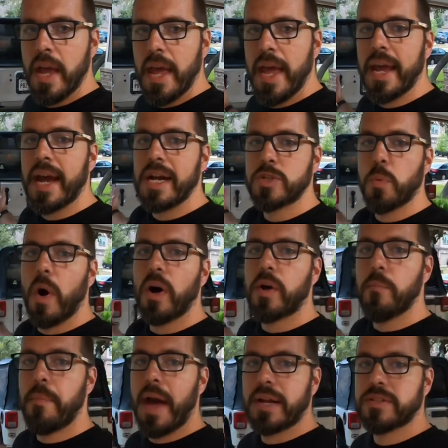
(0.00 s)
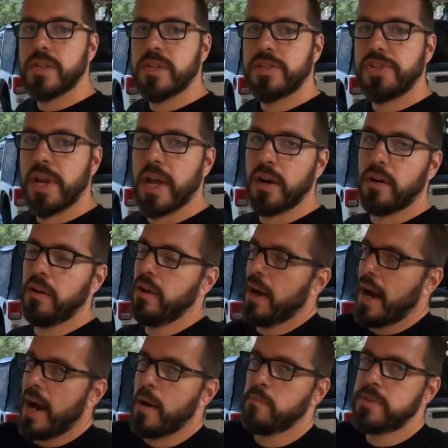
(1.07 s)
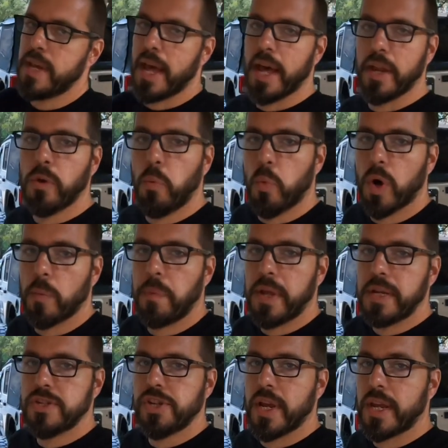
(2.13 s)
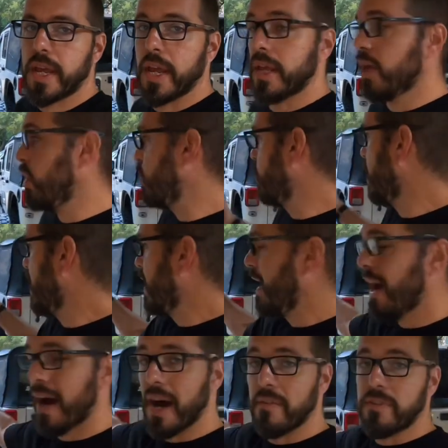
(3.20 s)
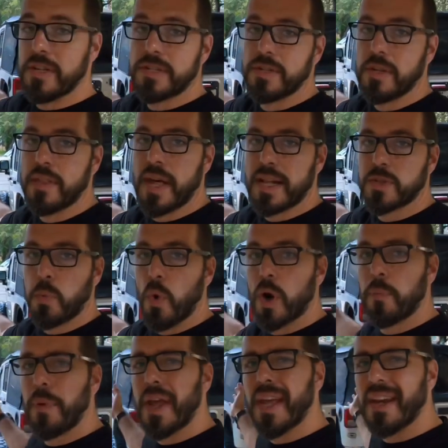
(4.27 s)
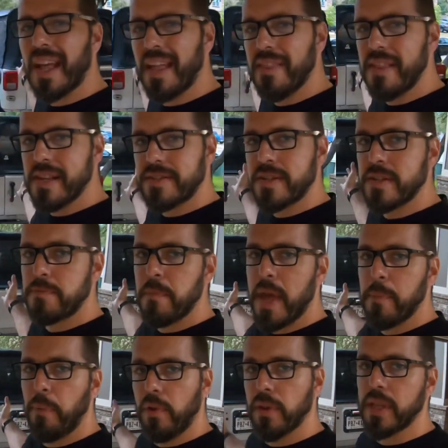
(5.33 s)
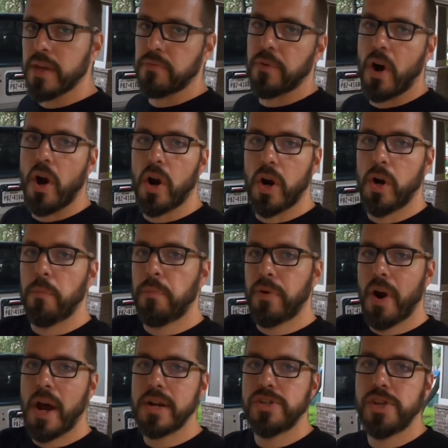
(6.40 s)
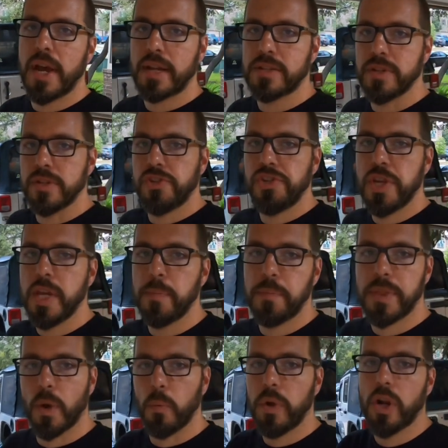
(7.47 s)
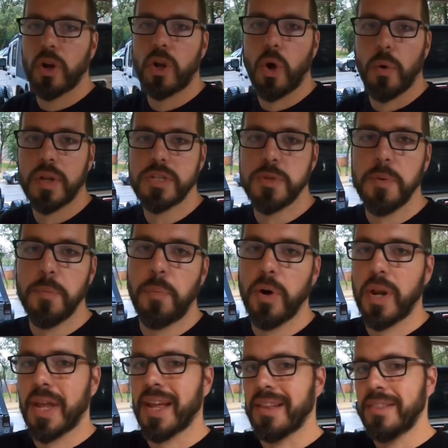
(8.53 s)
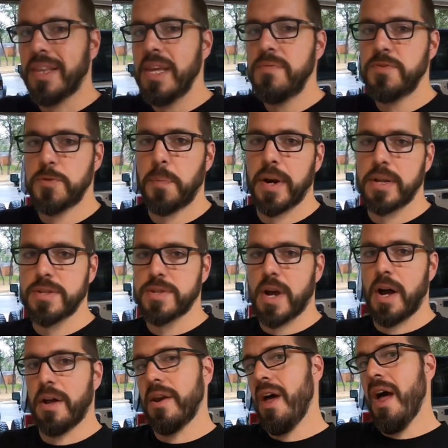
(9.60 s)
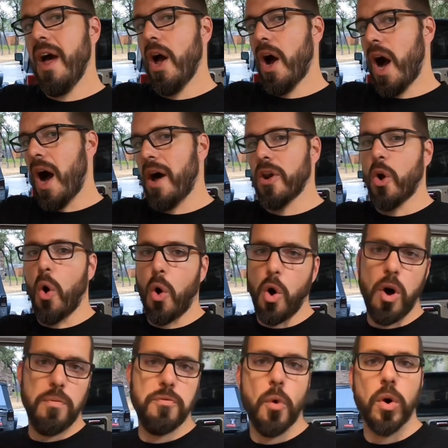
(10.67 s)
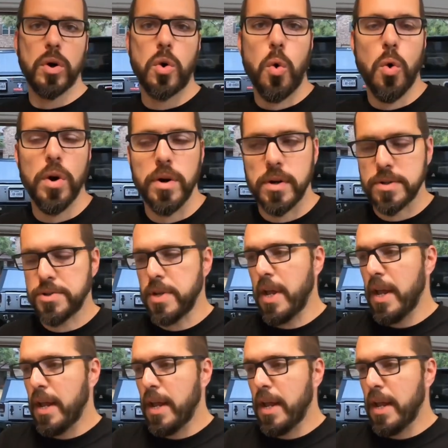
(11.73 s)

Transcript: Hey guys, welcome back to the channel. I'm Dan, Warpaint JKU. Obviously that's Warpaint, and this is Maple Leaf, our project Jeep that we are going to be putting leaf springs on all four corners.